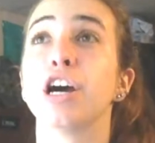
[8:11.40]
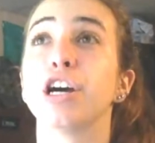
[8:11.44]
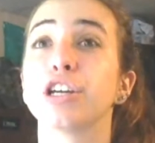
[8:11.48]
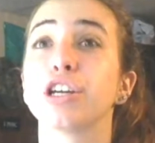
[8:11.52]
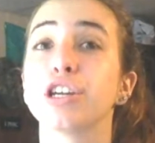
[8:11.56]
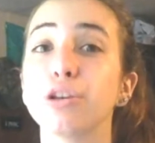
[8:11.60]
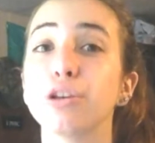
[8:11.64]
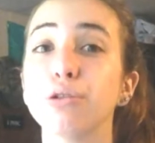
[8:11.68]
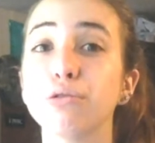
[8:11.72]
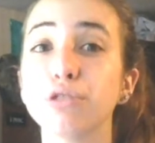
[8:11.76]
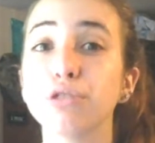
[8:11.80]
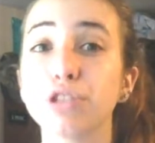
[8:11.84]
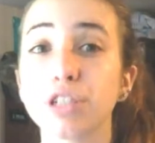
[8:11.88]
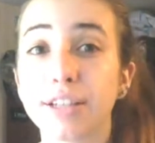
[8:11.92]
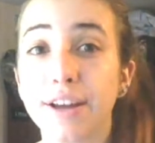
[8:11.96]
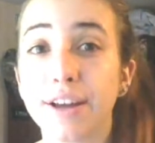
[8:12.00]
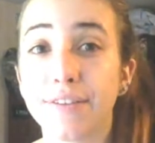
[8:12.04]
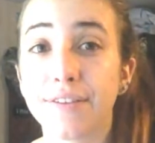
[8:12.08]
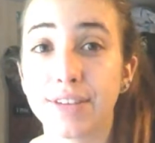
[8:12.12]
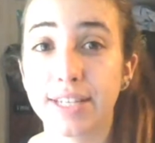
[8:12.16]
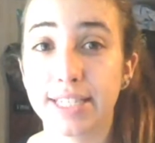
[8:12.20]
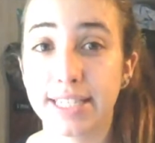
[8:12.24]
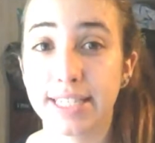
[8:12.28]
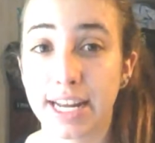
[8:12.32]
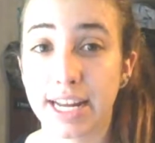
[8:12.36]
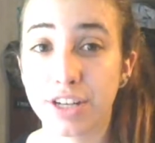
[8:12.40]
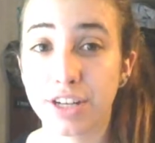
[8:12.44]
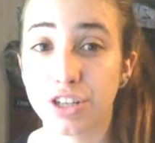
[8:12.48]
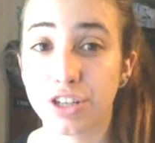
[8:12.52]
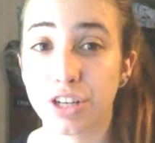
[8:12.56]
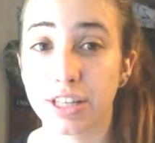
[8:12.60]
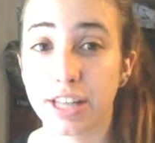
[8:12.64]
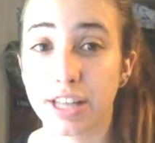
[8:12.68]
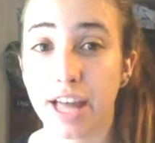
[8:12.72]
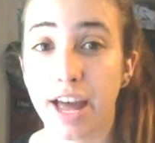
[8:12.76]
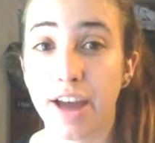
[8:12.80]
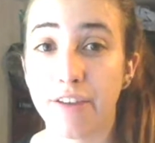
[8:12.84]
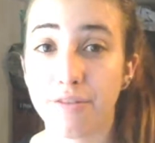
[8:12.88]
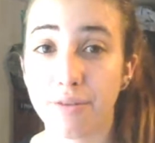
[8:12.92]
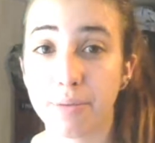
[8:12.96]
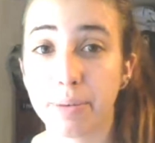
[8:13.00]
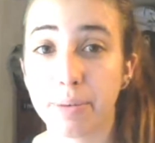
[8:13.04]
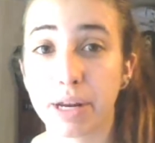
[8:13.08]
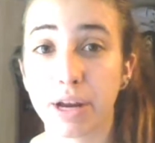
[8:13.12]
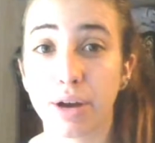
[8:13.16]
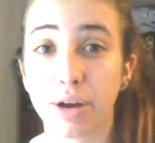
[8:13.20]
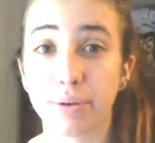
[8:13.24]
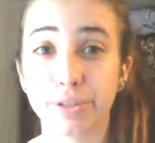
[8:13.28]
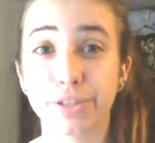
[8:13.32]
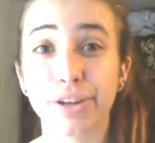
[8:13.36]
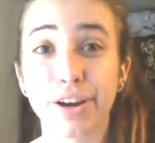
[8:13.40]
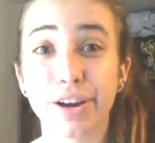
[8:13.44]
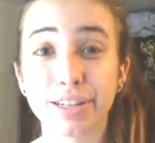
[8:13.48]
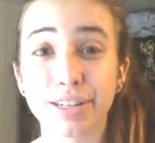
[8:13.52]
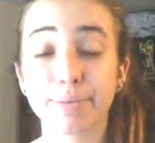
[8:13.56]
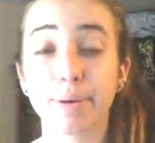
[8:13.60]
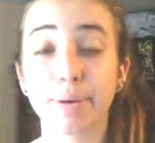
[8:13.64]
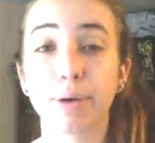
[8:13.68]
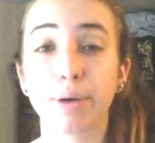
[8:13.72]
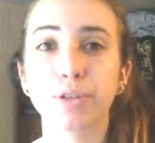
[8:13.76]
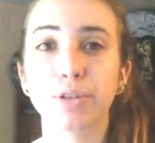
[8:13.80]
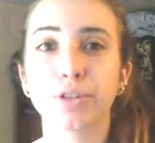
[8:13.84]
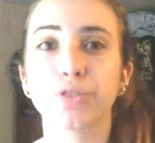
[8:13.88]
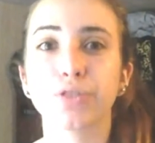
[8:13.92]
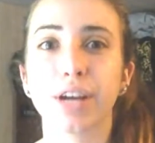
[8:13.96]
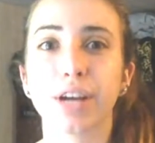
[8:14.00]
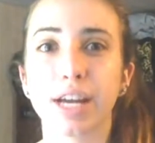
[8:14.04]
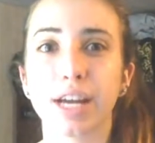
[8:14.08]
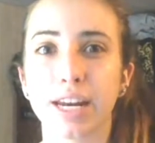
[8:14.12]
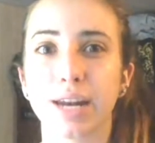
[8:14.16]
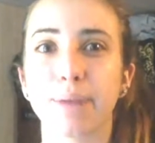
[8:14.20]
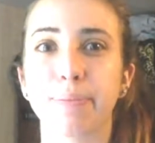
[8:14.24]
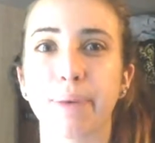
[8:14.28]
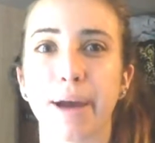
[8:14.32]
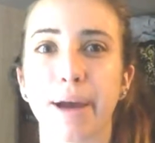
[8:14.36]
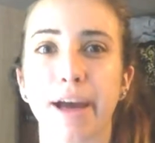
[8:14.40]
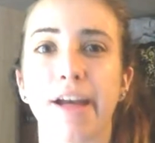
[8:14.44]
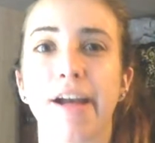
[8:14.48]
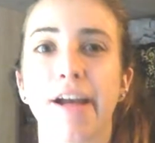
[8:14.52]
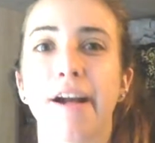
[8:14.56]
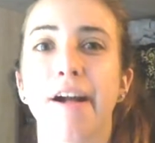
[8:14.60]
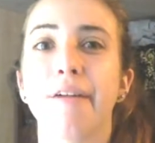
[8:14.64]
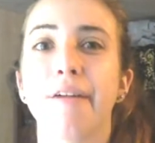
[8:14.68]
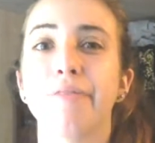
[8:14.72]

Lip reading: huge devastation that everybody always talks about was created by